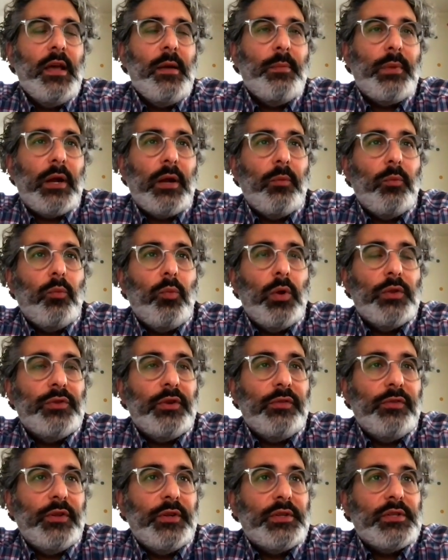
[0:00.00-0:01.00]
But I wondered
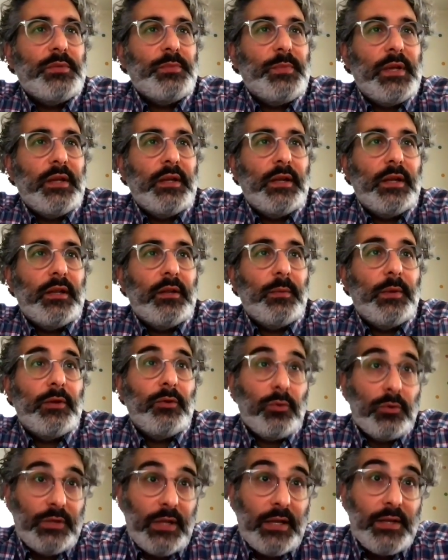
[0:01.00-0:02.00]
if you could speak a little bit,
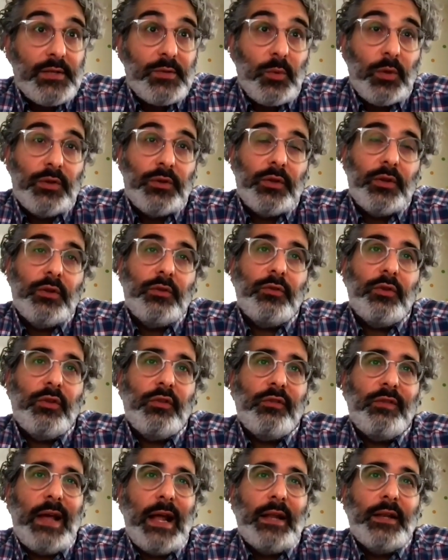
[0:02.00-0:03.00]
or Dennis wondered, to the
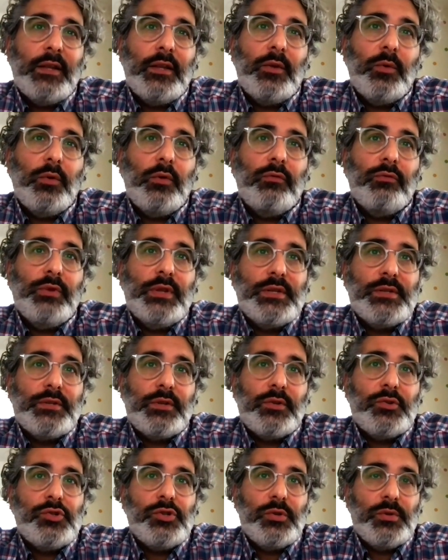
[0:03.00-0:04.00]
value of
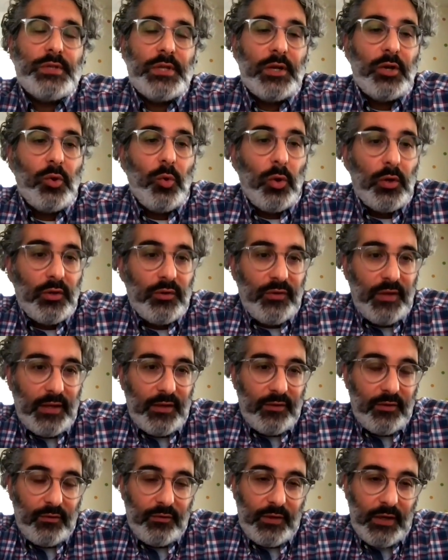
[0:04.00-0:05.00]
research using
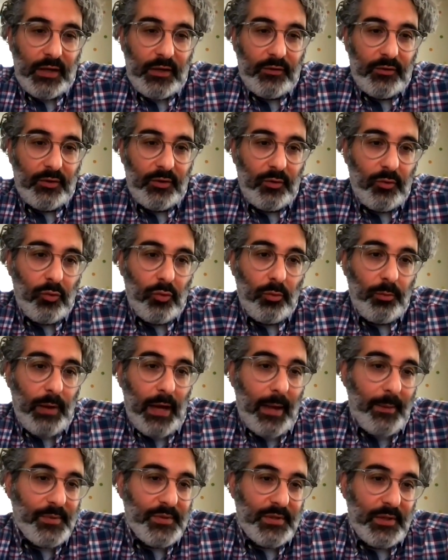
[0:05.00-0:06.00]
qualitative data or
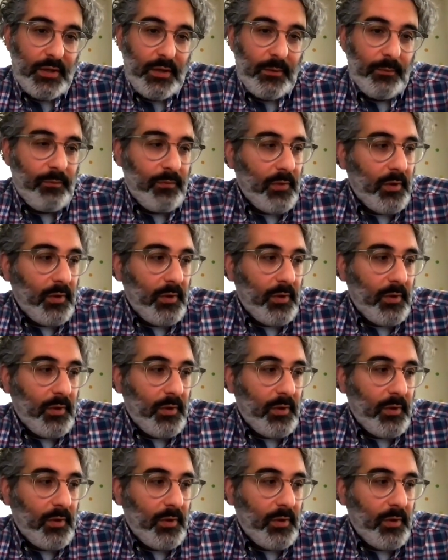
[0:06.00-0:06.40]
perhaps a